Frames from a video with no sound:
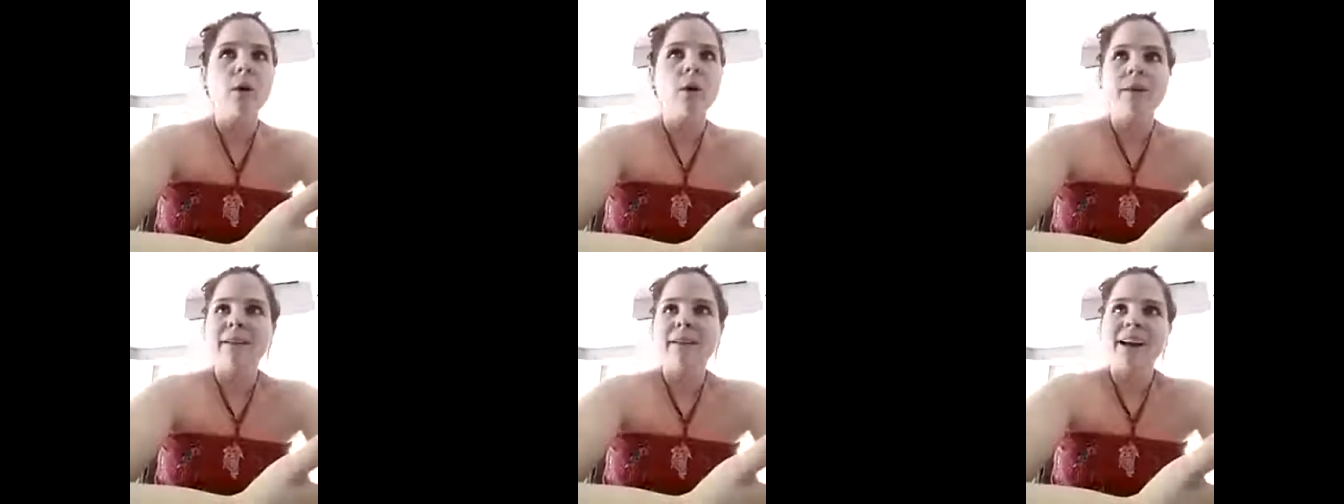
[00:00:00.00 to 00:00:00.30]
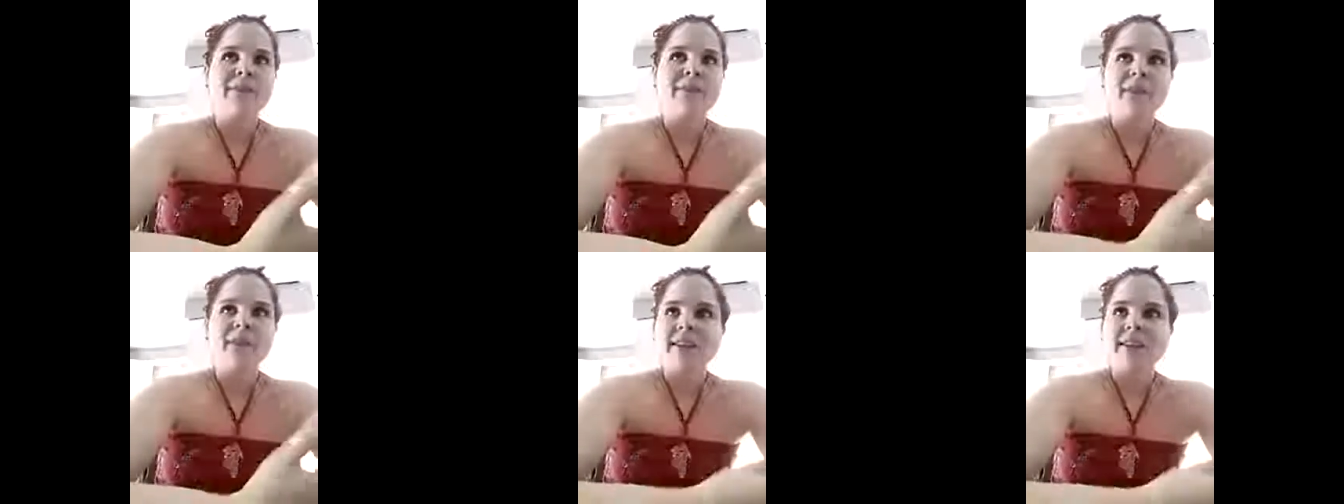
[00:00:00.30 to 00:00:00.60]
or
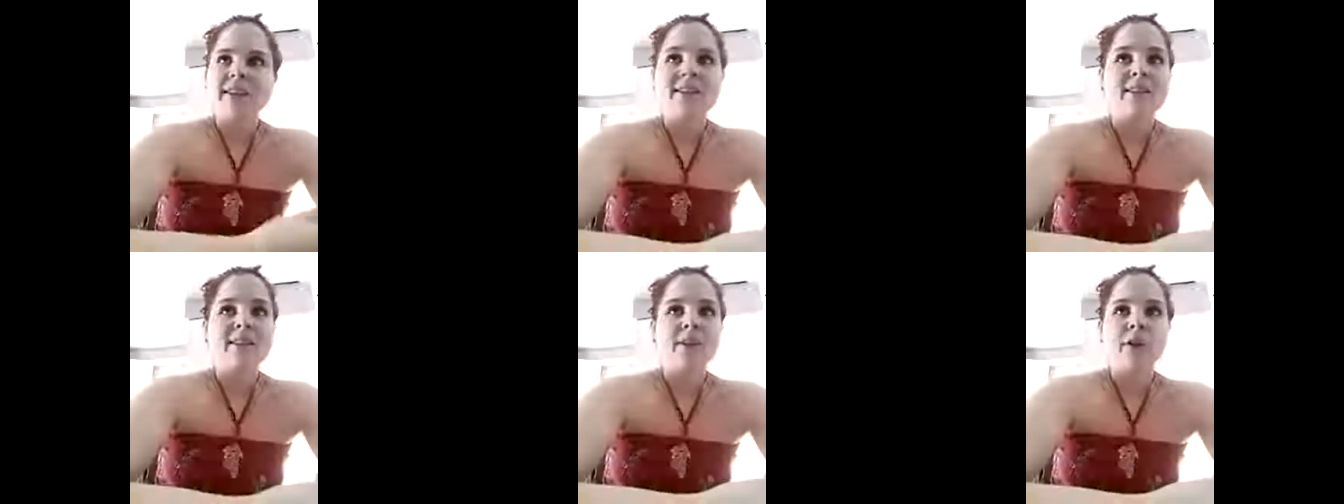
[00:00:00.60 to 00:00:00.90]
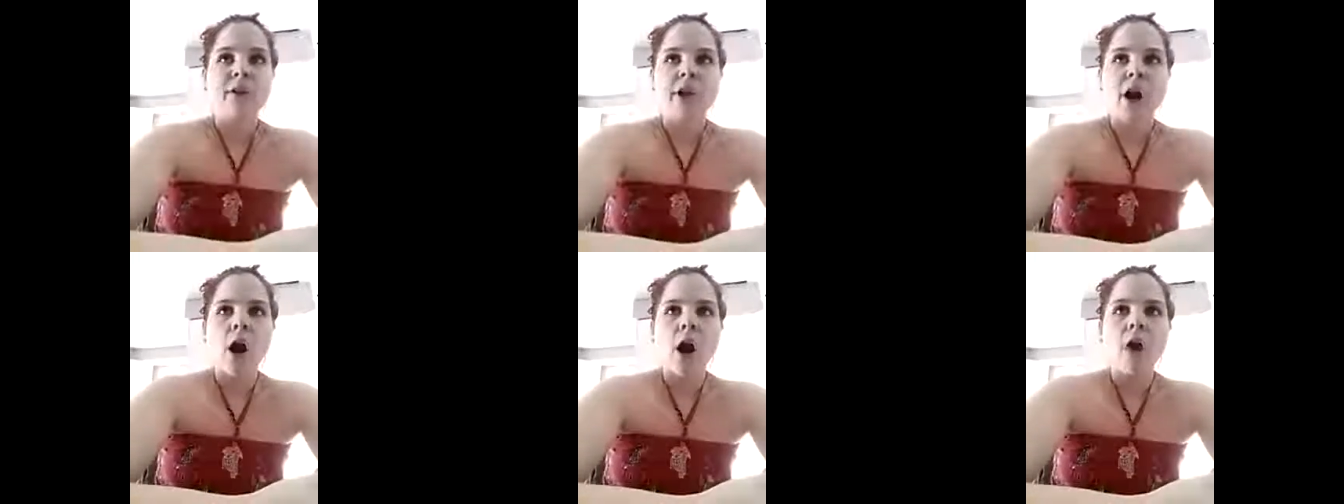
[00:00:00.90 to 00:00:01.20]
not even
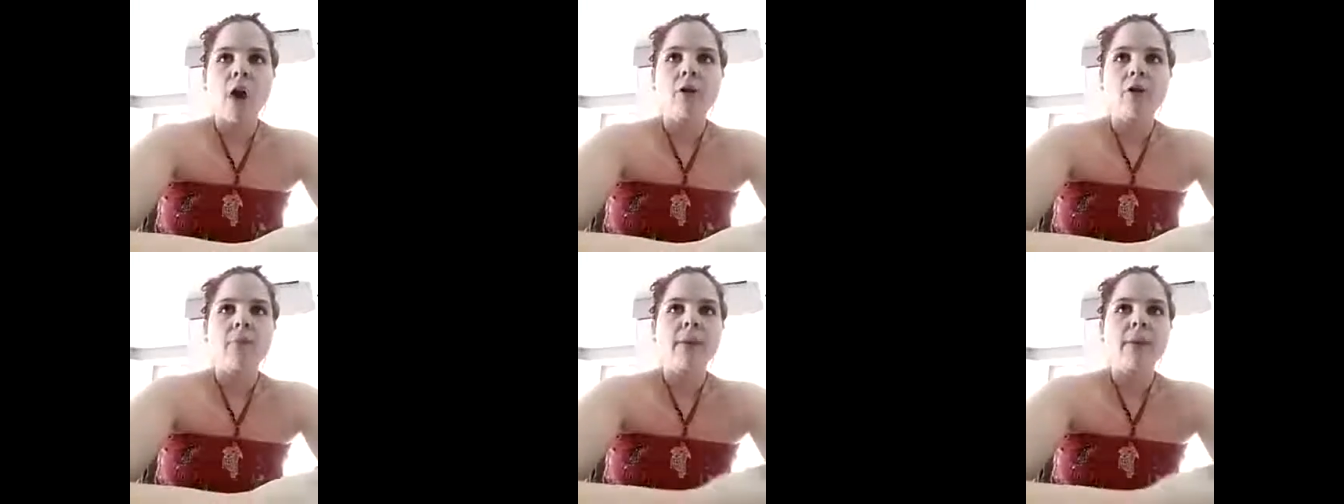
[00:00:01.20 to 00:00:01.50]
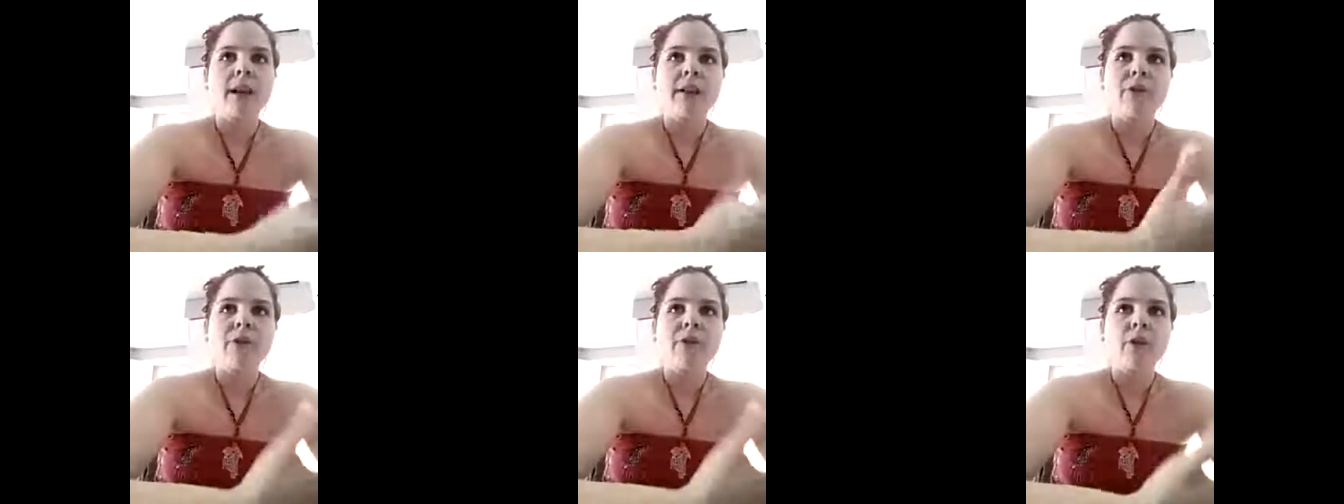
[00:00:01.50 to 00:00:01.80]
necessarily harder,
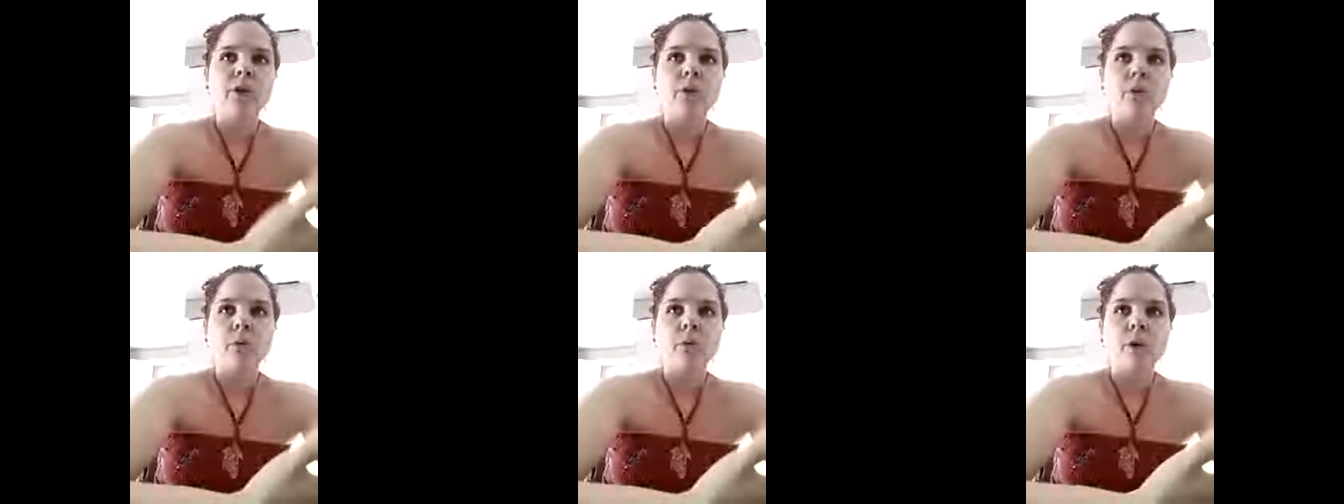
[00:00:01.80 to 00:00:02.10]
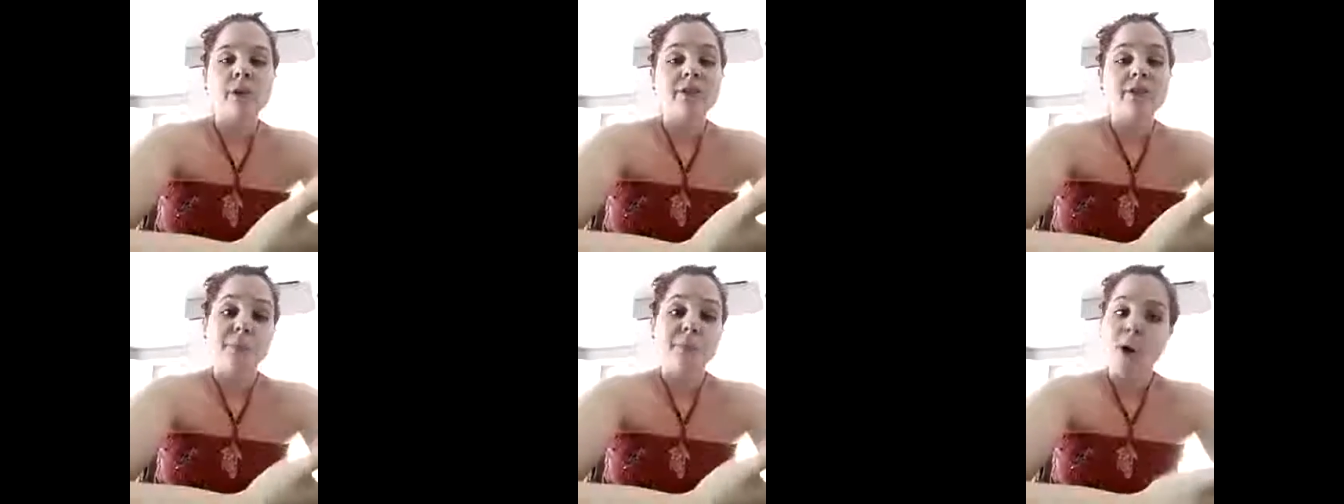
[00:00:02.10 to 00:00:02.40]
but if you
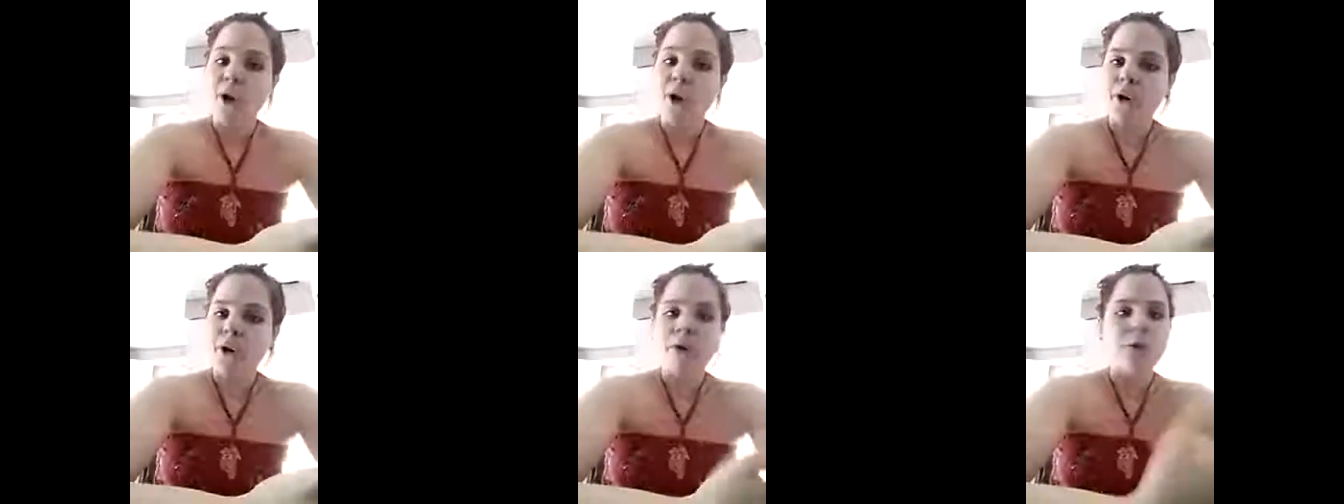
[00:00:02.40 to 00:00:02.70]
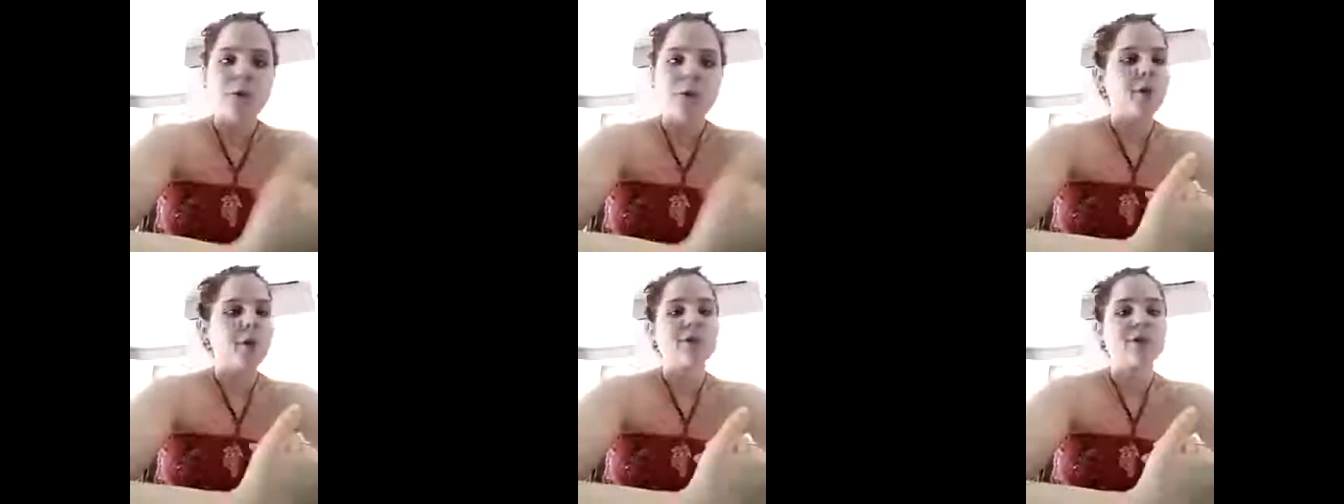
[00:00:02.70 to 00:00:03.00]
work
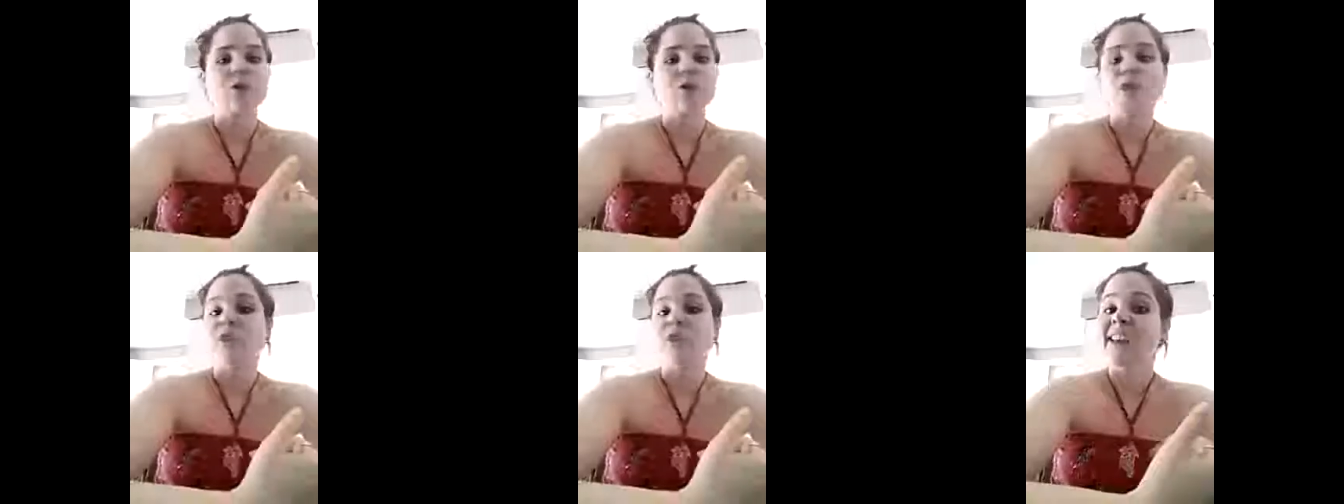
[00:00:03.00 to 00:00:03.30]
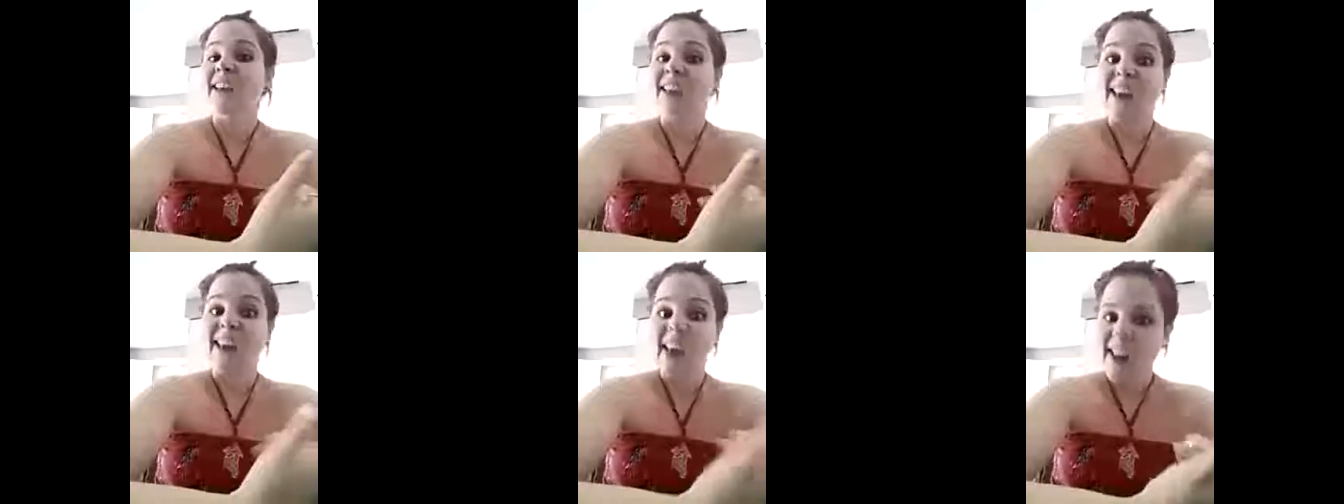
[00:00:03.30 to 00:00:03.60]
smarter or you
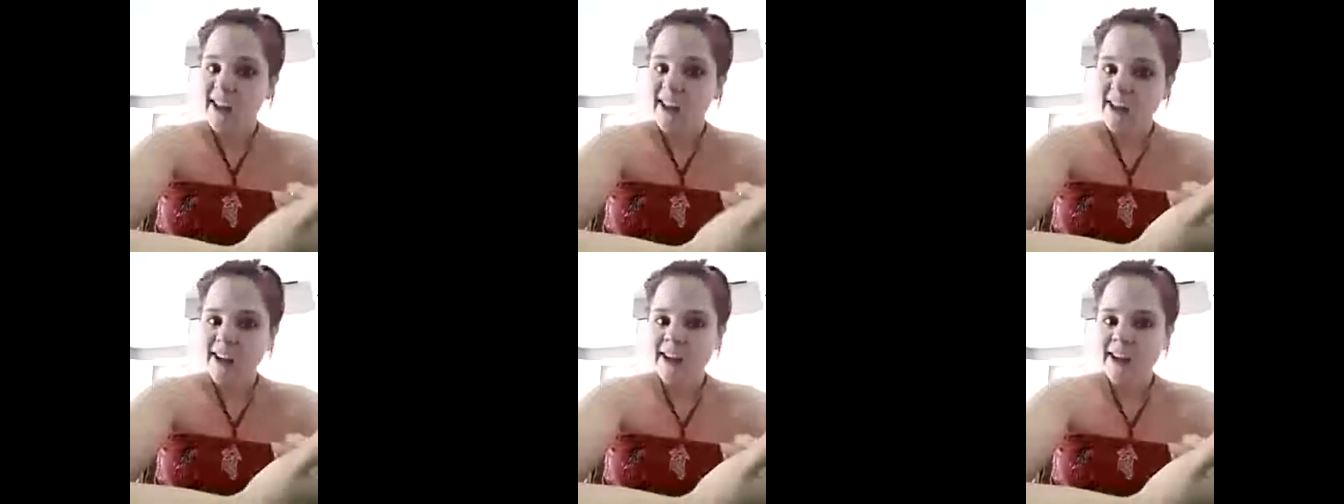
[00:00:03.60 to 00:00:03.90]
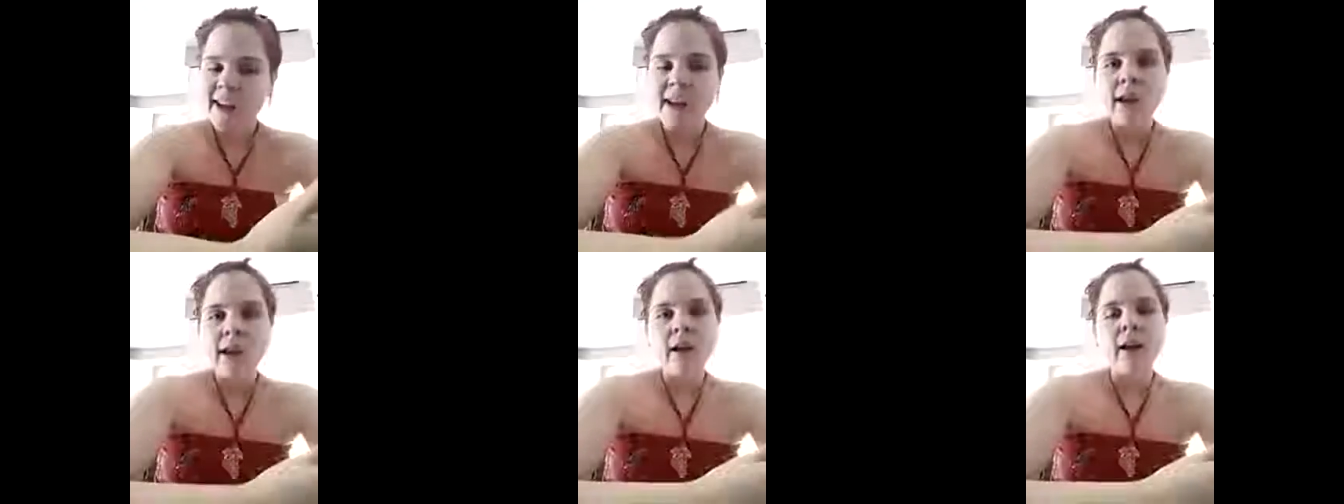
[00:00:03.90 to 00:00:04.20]
just get it,